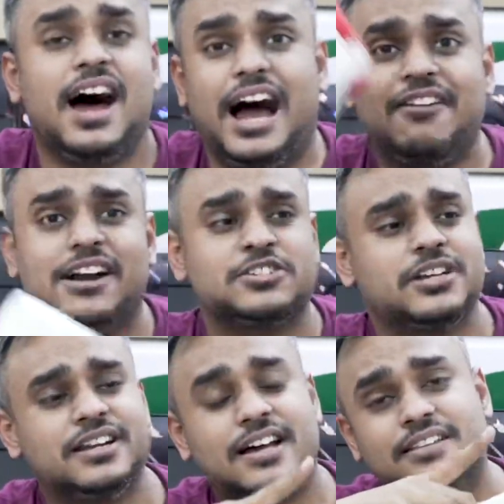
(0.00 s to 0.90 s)
I've
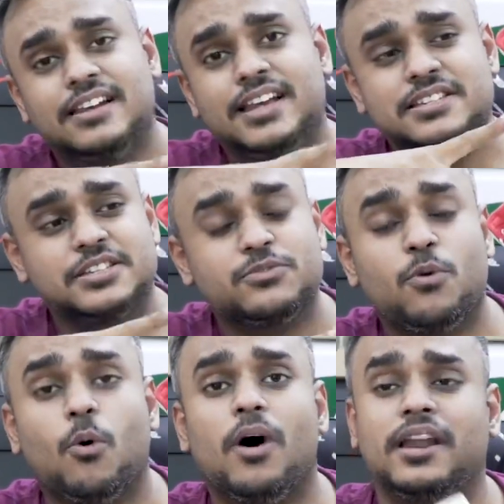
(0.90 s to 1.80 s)
actually done the laces
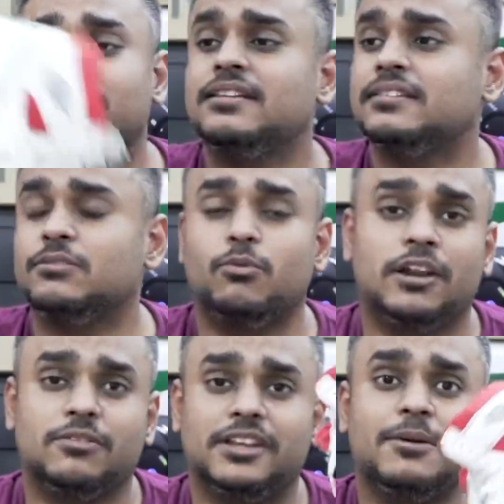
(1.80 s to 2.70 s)
for one
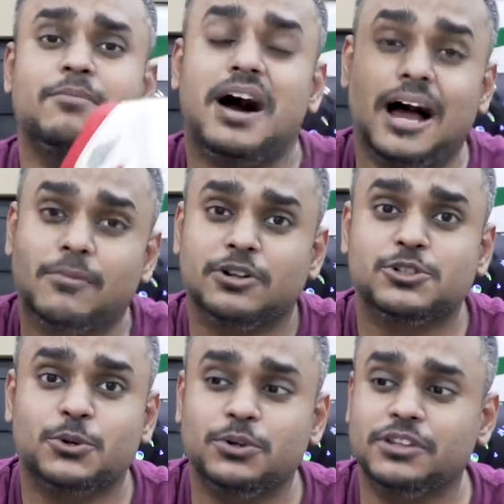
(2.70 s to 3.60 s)
of them. I'm going to
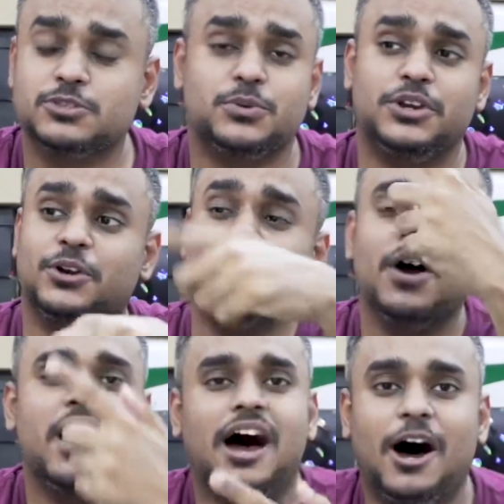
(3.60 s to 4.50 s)
show you in this video
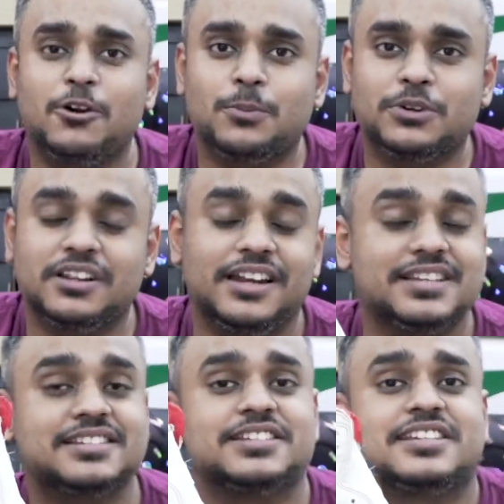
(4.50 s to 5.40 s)
how to put the
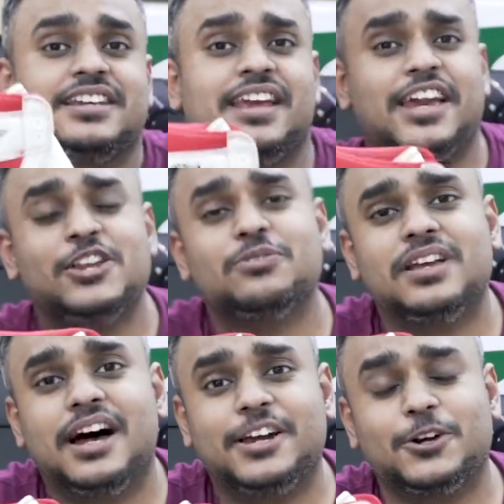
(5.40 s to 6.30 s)
laces in any of the
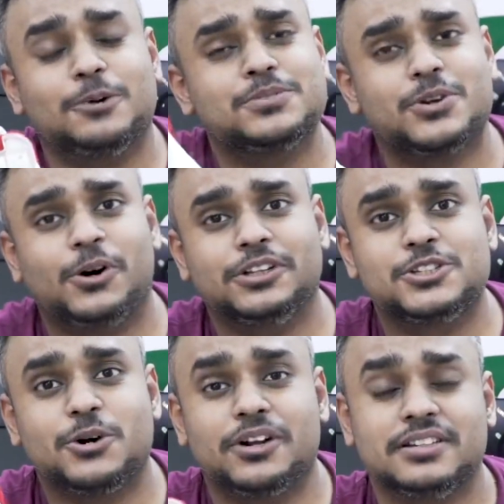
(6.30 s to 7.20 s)
high tops or the
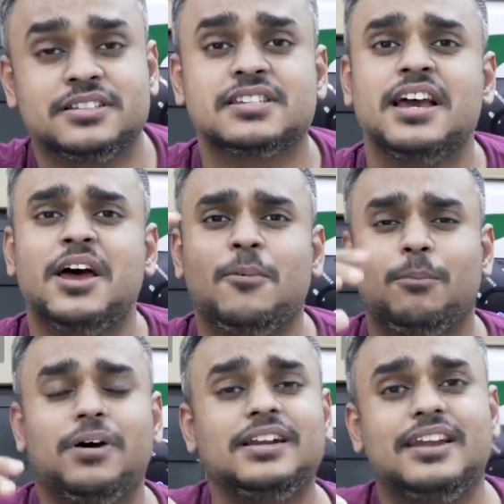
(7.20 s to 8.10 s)
Jordans.
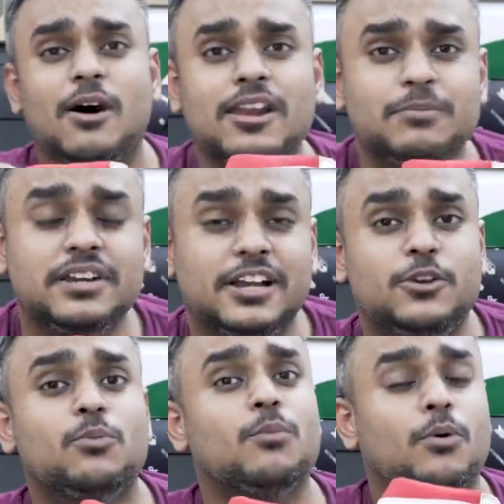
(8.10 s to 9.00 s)
But now let me tell
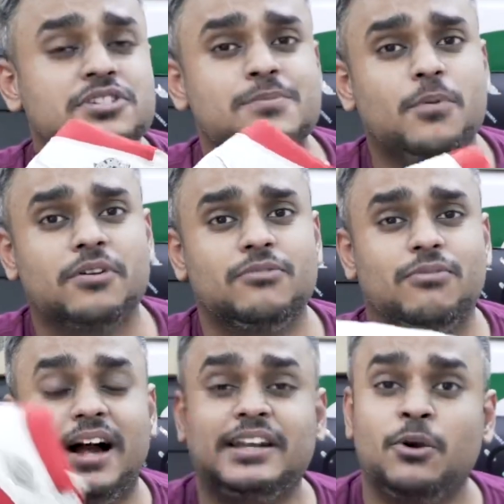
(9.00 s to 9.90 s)
you most important
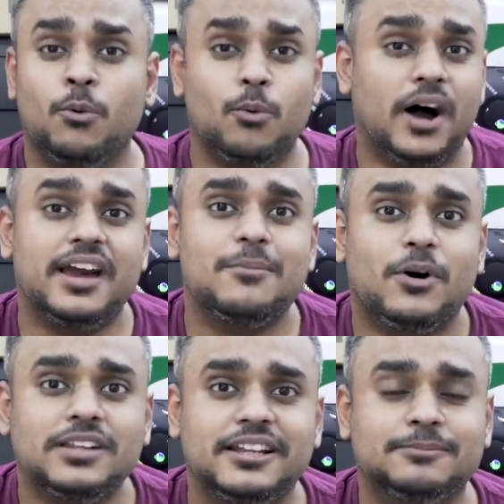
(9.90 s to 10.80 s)
fact why I
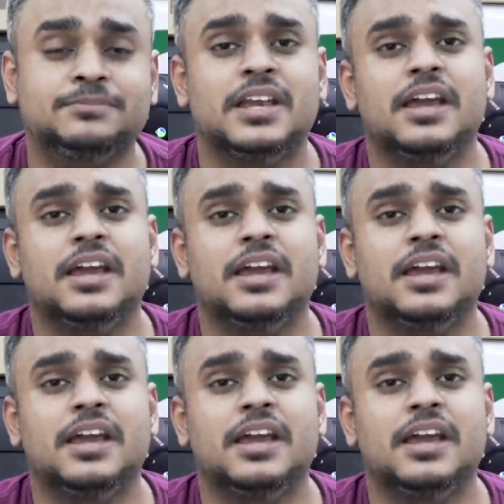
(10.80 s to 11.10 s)
bought them.